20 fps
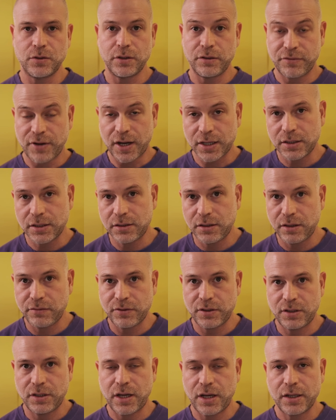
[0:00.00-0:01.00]
In fact, it
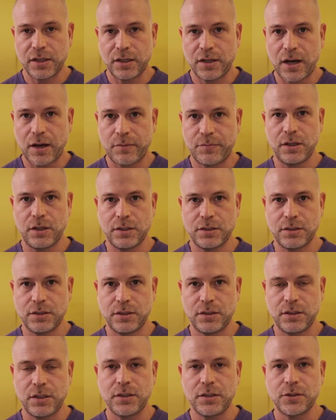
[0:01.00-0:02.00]
even ended up as
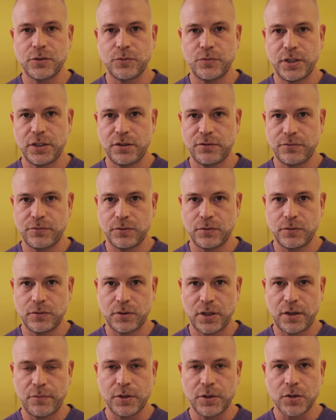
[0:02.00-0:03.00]
an instrument
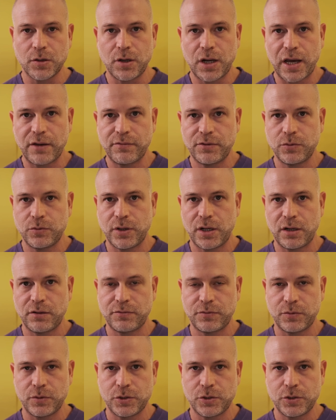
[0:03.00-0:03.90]
for Ableton Live 12,